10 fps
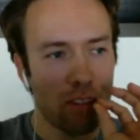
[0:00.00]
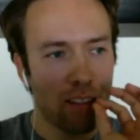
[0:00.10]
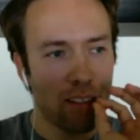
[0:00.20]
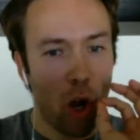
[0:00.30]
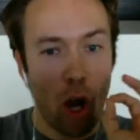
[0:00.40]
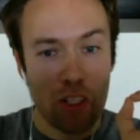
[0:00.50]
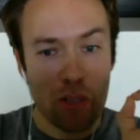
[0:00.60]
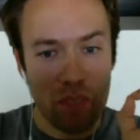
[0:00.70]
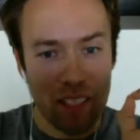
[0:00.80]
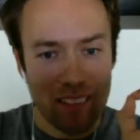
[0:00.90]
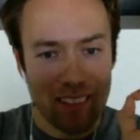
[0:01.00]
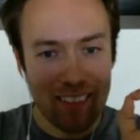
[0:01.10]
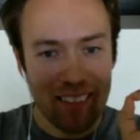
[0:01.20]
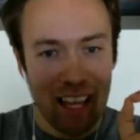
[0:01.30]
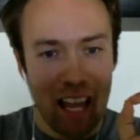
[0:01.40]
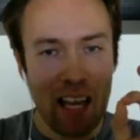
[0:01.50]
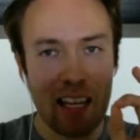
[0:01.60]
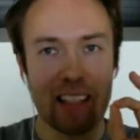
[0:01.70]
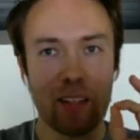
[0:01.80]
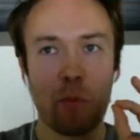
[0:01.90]
awesomeness. And I
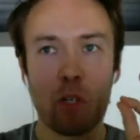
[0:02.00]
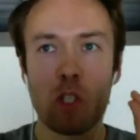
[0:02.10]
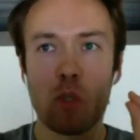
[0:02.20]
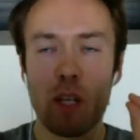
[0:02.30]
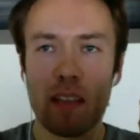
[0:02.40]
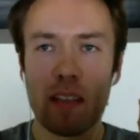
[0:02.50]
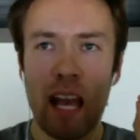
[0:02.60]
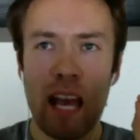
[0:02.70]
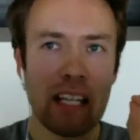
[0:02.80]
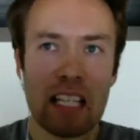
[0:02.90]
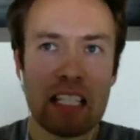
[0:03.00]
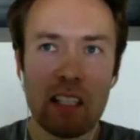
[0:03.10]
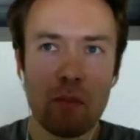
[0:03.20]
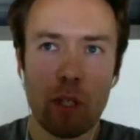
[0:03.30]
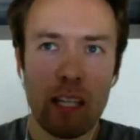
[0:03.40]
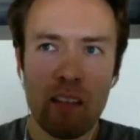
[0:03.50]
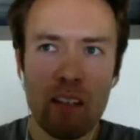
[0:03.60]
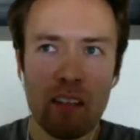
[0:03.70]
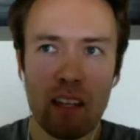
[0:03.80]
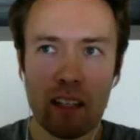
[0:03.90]
think once you get that, as in with
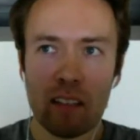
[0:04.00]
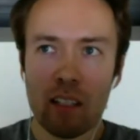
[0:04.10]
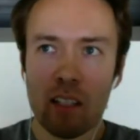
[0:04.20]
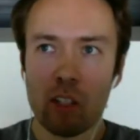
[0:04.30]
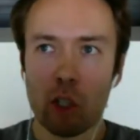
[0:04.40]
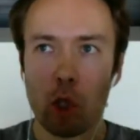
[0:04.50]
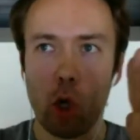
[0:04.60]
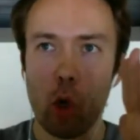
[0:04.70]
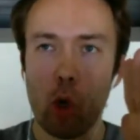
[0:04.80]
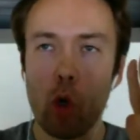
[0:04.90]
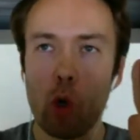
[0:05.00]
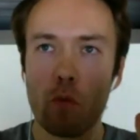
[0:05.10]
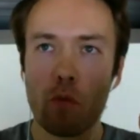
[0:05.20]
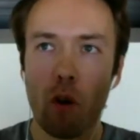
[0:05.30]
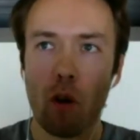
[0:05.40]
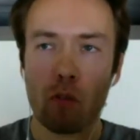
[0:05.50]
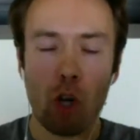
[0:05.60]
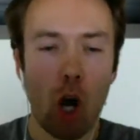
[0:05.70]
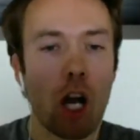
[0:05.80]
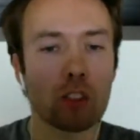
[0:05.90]
anything, the curve of
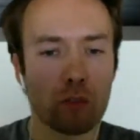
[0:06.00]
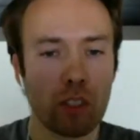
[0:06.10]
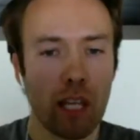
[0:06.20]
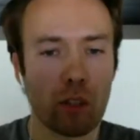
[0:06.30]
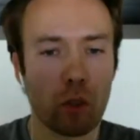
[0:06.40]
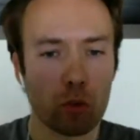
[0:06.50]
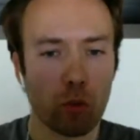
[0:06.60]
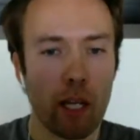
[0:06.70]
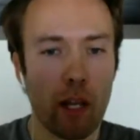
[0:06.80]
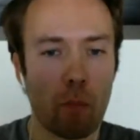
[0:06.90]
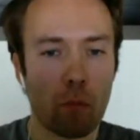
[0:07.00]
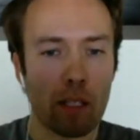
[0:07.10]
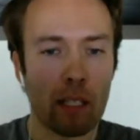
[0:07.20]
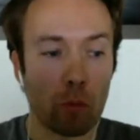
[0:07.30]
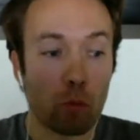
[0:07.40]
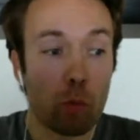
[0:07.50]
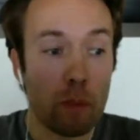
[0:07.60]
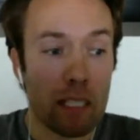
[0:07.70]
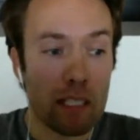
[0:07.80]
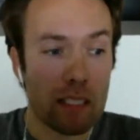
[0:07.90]
cost for that goes way up, right? Like,
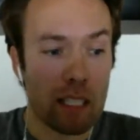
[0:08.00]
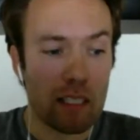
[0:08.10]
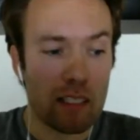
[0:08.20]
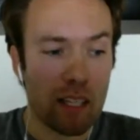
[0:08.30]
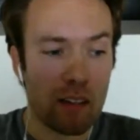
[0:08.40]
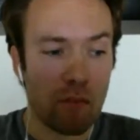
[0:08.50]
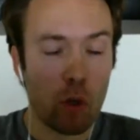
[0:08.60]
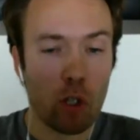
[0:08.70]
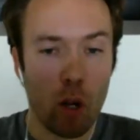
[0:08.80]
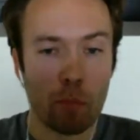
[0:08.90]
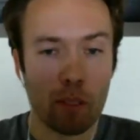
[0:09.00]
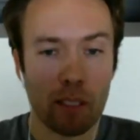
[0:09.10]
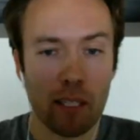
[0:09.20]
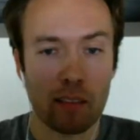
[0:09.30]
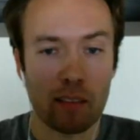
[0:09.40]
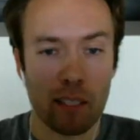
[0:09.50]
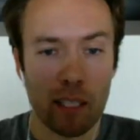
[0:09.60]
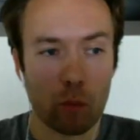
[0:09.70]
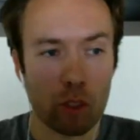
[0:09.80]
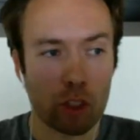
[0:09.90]
Ruby is, as I said, a very complicated
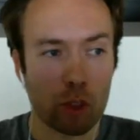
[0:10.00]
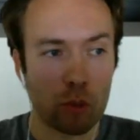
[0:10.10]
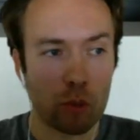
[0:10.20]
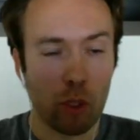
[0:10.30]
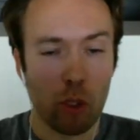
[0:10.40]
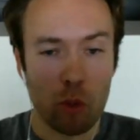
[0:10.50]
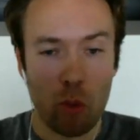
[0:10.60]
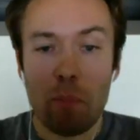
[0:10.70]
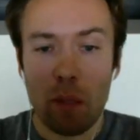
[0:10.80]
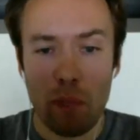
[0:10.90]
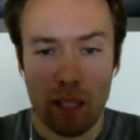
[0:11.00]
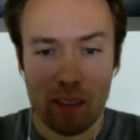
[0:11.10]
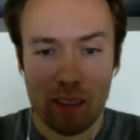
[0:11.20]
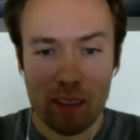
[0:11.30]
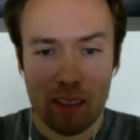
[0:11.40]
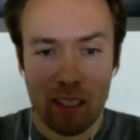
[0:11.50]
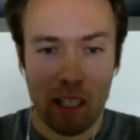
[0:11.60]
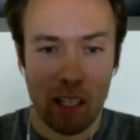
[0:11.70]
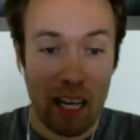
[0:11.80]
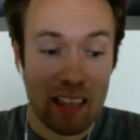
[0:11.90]
language to implement.
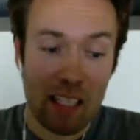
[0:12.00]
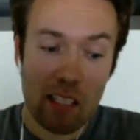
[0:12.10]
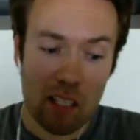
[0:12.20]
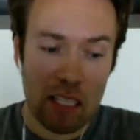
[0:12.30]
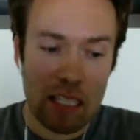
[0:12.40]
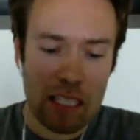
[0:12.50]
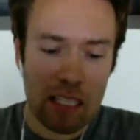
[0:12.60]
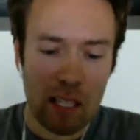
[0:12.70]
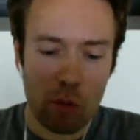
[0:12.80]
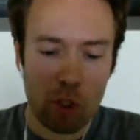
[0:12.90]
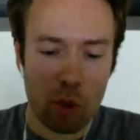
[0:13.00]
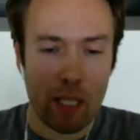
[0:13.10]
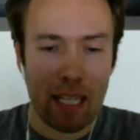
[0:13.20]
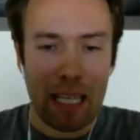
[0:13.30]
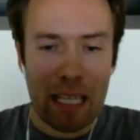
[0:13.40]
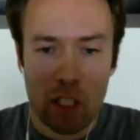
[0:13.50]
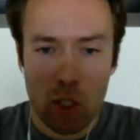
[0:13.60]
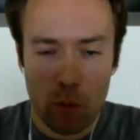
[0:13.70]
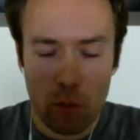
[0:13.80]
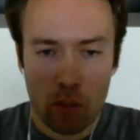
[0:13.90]
I think it's an easy language to get
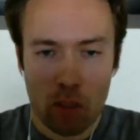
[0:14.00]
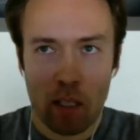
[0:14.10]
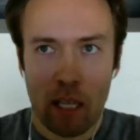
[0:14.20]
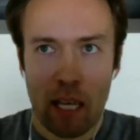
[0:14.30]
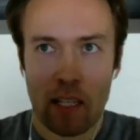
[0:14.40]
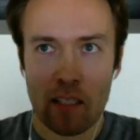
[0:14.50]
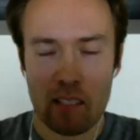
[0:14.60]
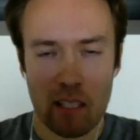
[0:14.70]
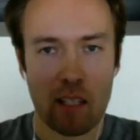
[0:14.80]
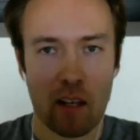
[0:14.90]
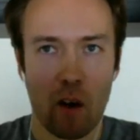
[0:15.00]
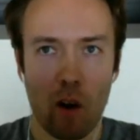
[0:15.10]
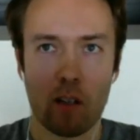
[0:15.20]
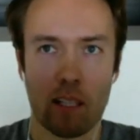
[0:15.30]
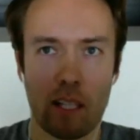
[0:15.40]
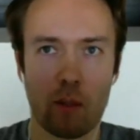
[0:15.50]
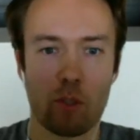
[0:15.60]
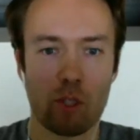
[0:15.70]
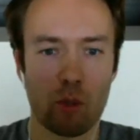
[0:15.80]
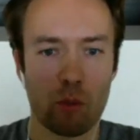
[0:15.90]
into, and it's then a hard
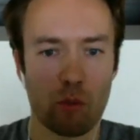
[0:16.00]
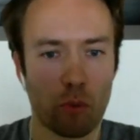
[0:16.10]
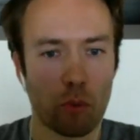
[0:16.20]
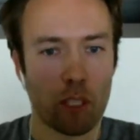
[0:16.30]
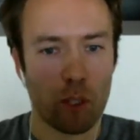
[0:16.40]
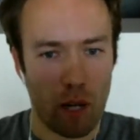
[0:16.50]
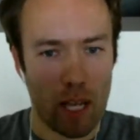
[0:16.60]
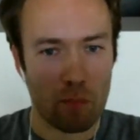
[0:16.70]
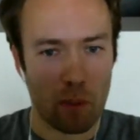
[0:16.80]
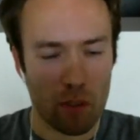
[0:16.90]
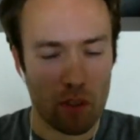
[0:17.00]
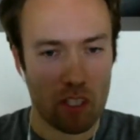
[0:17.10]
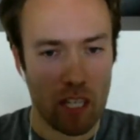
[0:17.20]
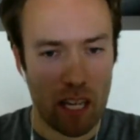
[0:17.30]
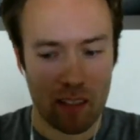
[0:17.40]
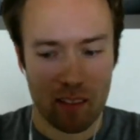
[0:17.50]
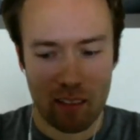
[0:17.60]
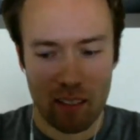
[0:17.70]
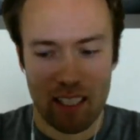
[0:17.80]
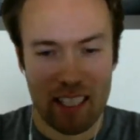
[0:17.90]
language to fully grasp and understand
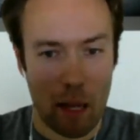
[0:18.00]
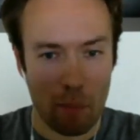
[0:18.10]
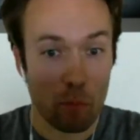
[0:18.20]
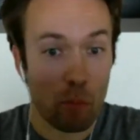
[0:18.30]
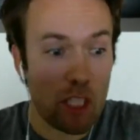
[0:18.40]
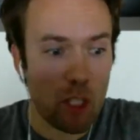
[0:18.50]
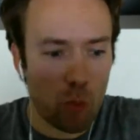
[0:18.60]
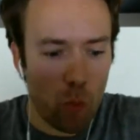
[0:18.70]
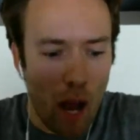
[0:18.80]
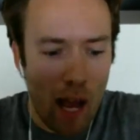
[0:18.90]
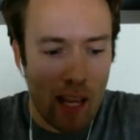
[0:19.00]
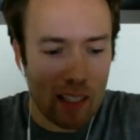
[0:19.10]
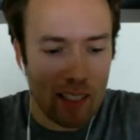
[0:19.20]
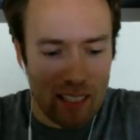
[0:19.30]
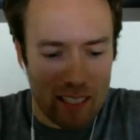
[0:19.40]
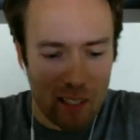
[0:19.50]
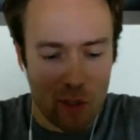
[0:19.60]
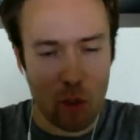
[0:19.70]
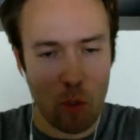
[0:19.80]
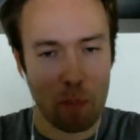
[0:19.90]
in depth, which is why it's still
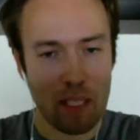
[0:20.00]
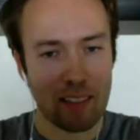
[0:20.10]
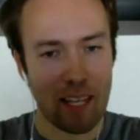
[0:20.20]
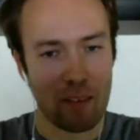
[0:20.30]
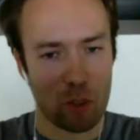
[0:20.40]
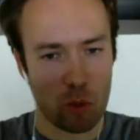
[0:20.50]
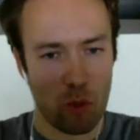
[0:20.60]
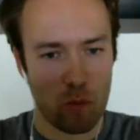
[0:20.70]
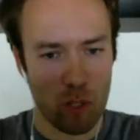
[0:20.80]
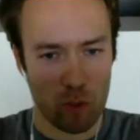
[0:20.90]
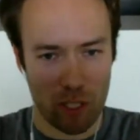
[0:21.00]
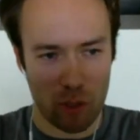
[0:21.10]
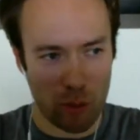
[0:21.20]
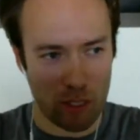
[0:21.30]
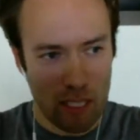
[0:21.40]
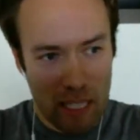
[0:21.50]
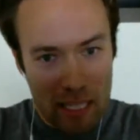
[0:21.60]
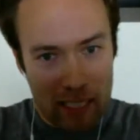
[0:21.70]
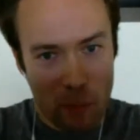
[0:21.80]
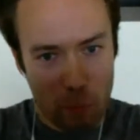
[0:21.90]
so appealing after 12 years, that you can
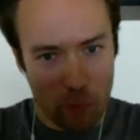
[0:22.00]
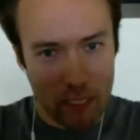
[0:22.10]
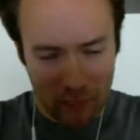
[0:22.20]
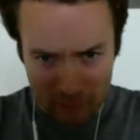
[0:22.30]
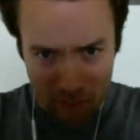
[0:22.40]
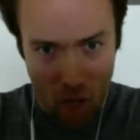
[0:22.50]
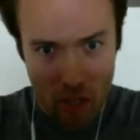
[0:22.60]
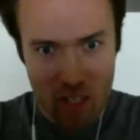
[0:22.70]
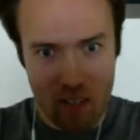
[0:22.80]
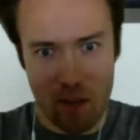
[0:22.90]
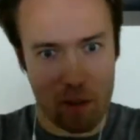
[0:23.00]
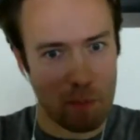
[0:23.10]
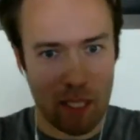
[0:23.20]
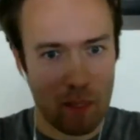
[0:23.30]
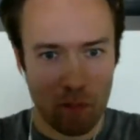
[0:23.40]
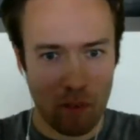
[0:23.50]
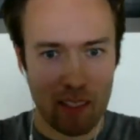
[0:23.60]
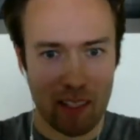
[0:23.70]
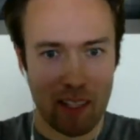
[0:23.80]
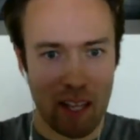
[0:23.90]
keep peeling the onion and keep
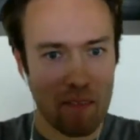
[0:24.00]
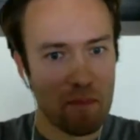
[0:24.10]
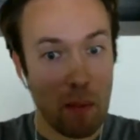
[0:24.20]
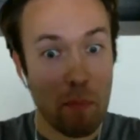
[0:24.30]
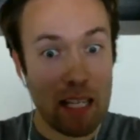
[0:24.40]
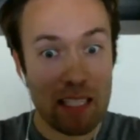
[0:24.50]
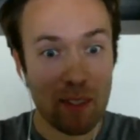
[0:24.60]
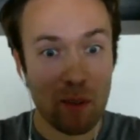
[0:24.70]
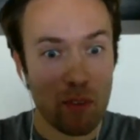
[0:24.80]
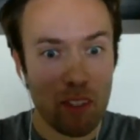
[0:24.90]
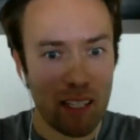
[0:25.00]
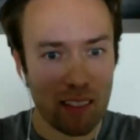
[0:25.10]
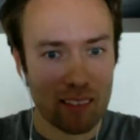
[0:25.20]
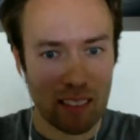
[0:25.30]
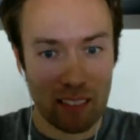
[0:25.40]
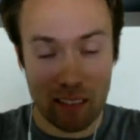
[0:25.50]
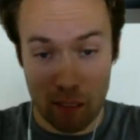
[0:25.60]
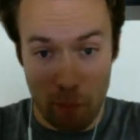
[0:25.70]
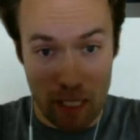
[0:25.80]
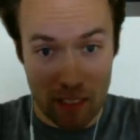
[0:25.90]
finding amazing new things and
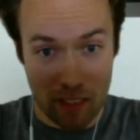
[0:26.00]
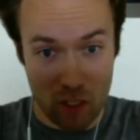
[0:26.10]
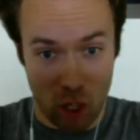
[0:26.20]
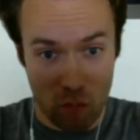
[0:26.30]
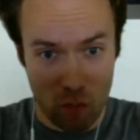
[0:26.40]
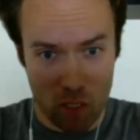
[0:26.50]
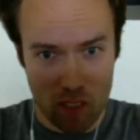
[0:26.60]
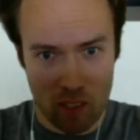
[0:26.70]
amazing discoveries,